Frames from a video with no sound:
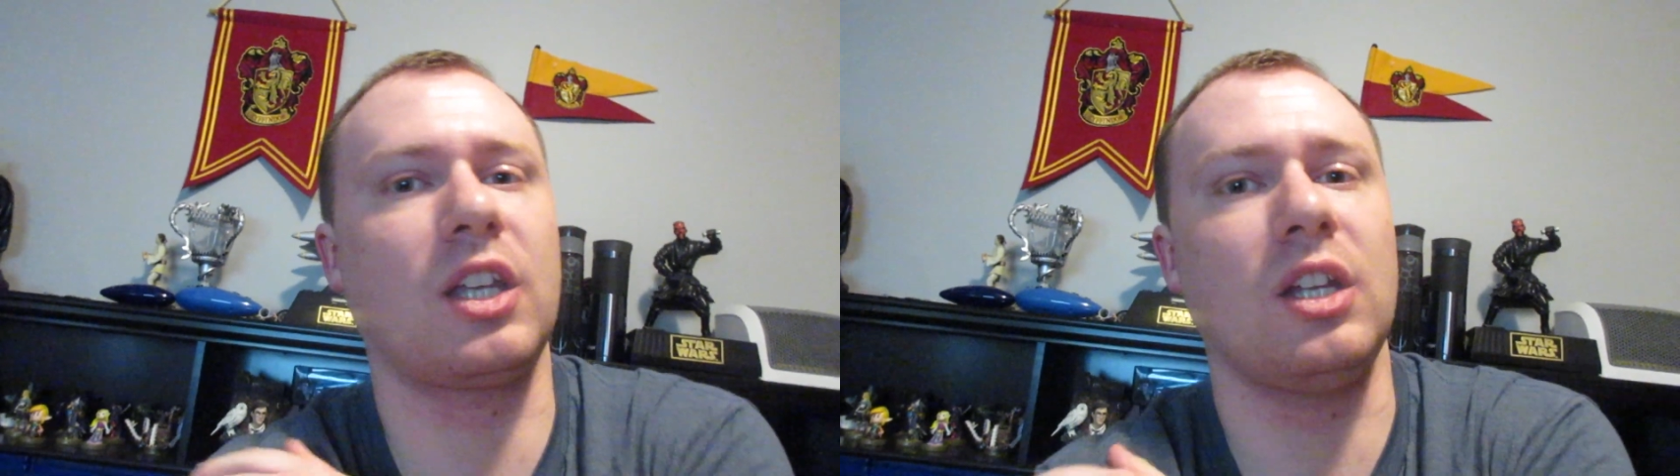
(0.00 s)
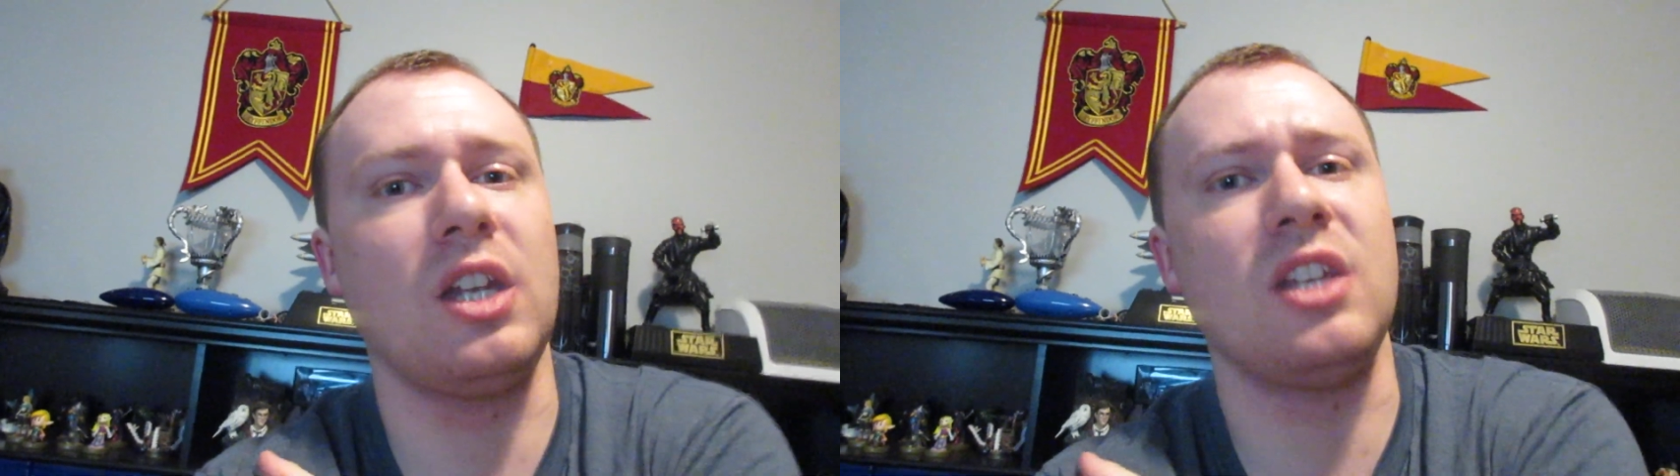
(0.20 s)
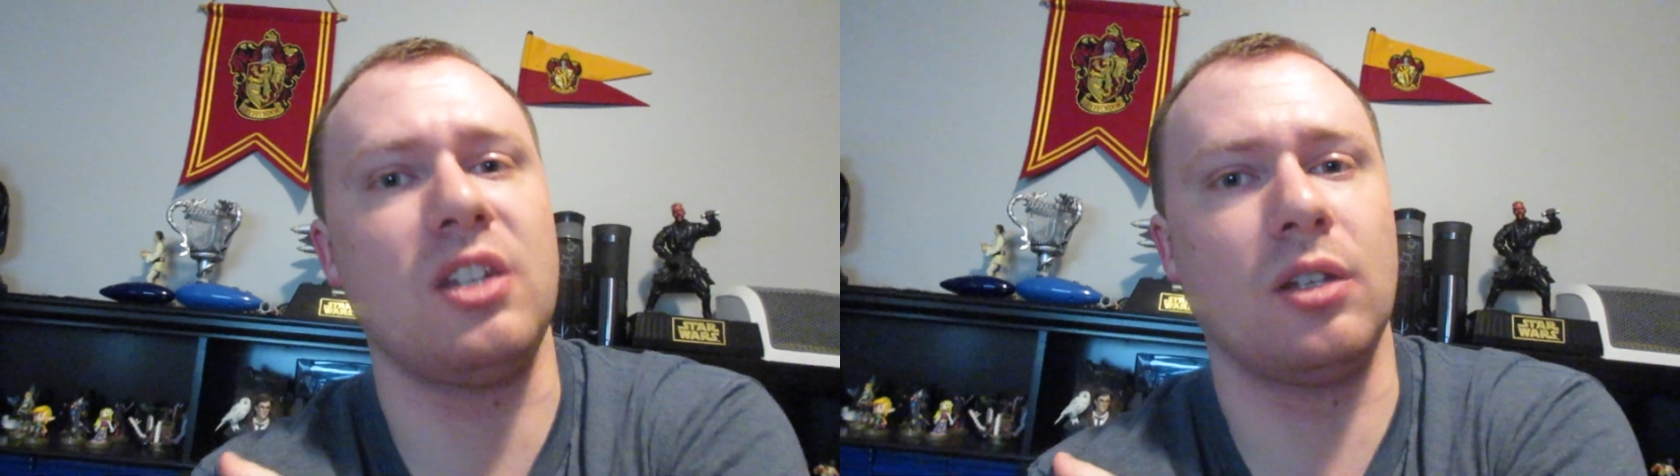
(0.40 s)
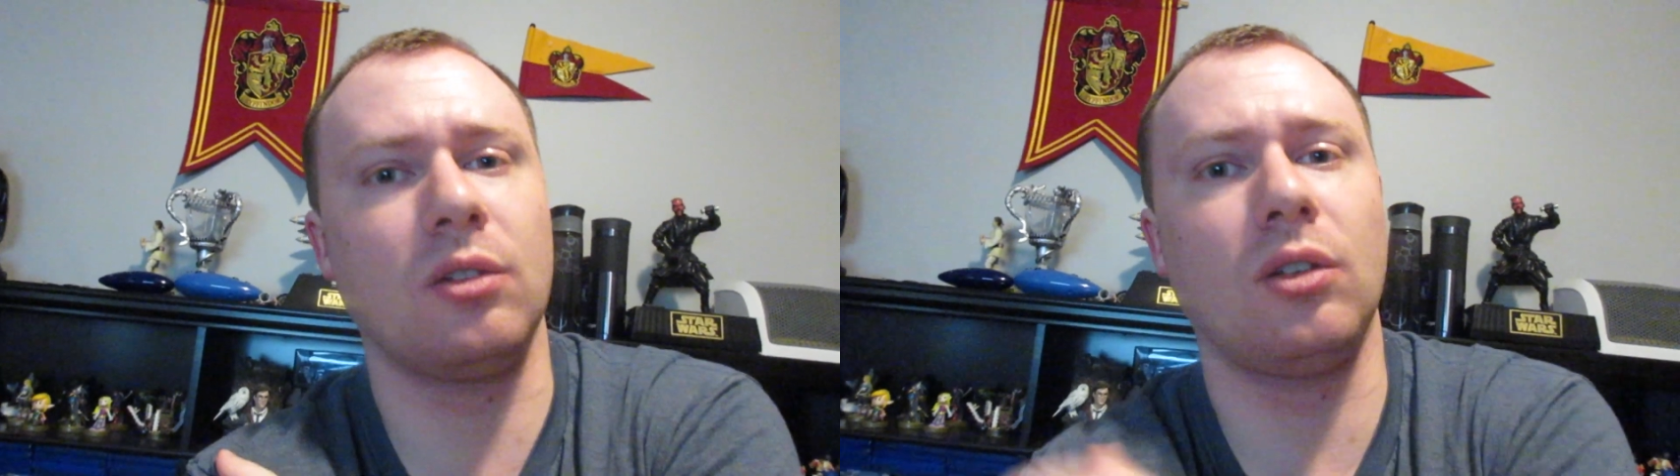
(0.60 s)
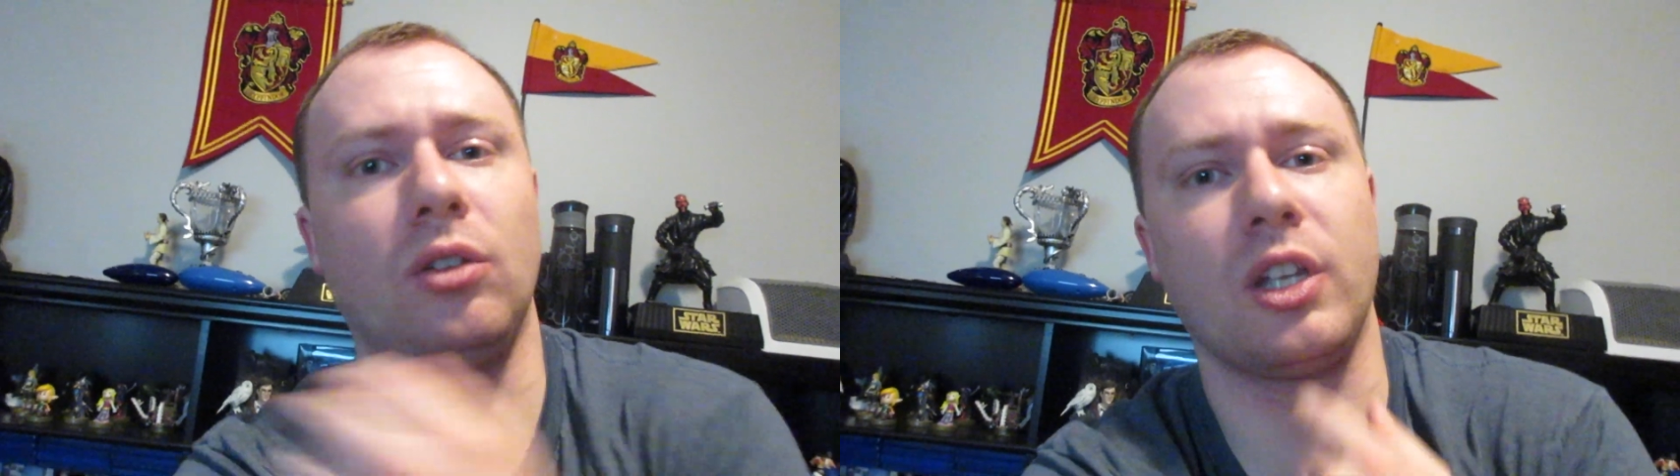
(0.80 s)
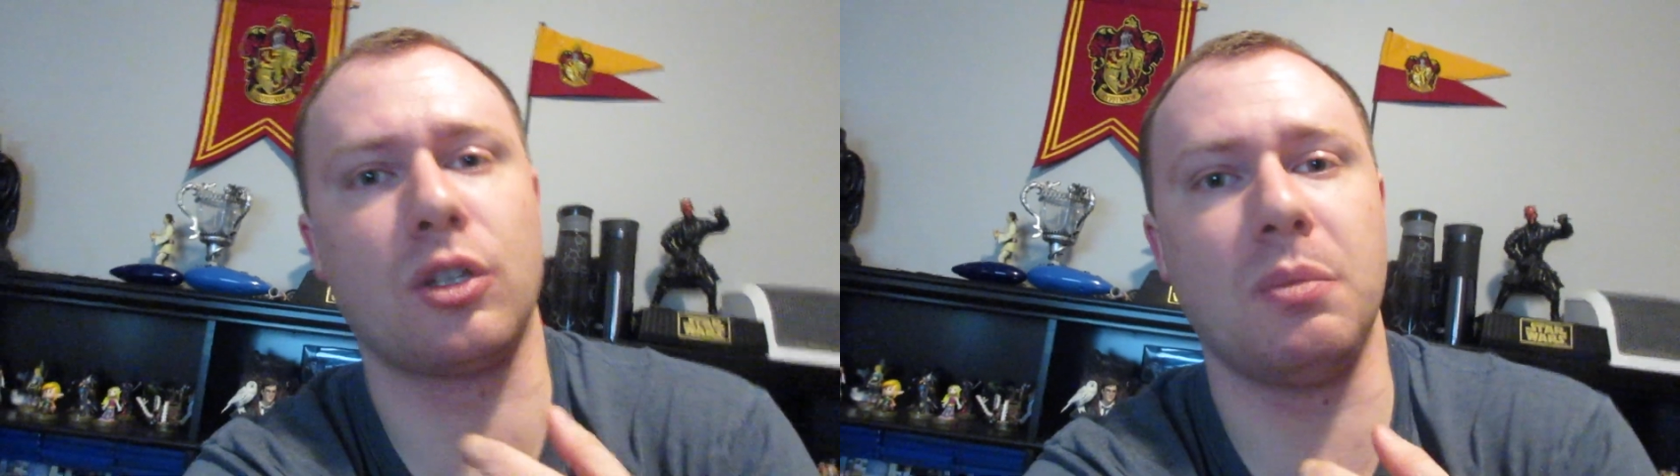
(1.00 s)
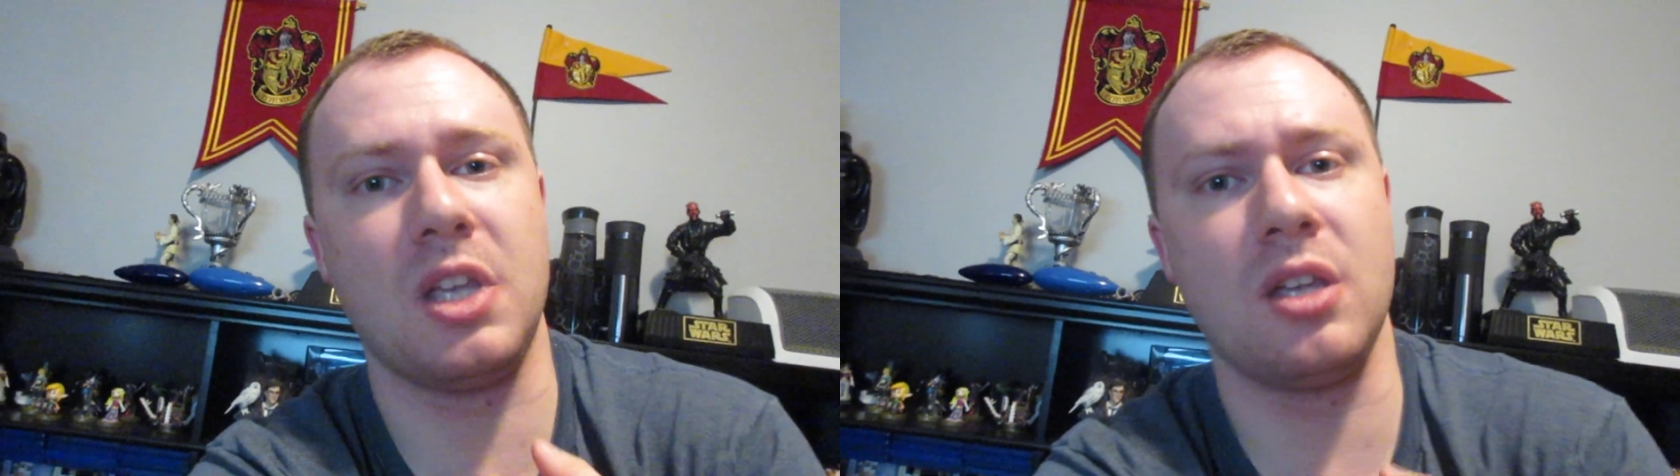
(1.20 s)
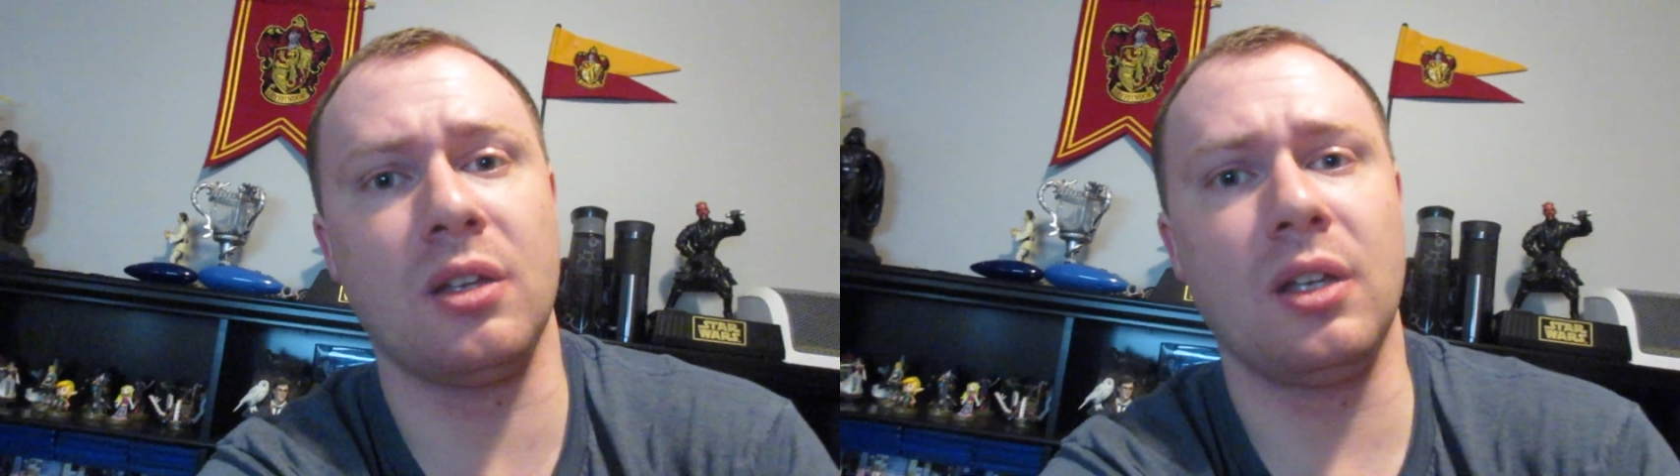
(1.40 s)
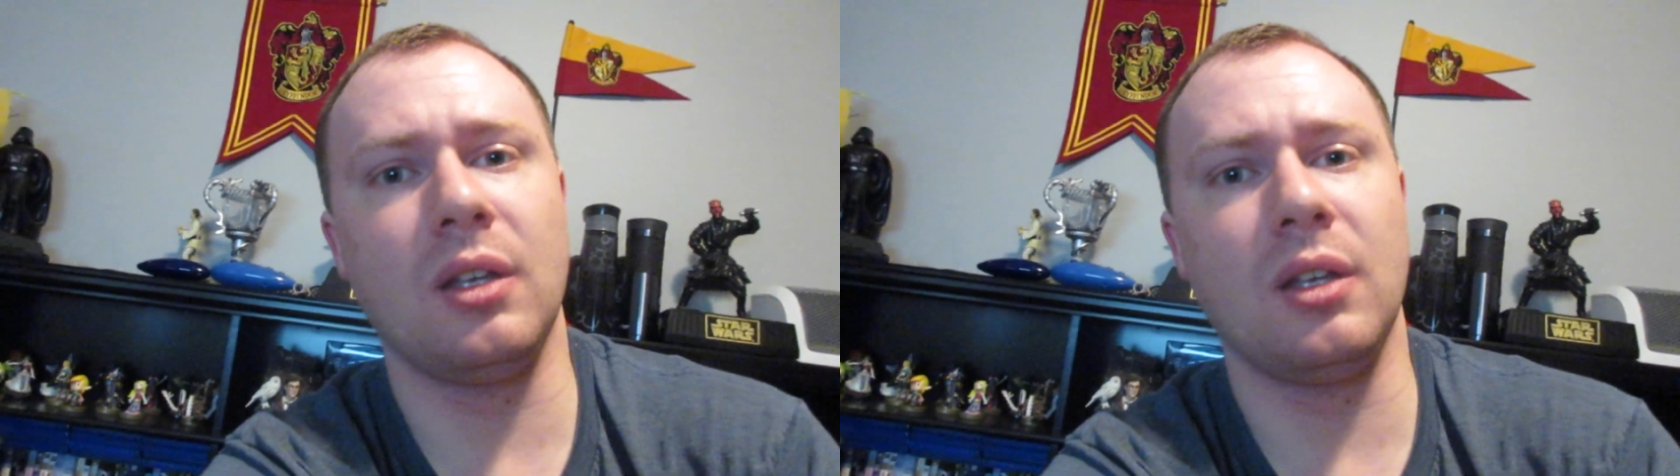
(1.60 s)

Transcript: Canadian like me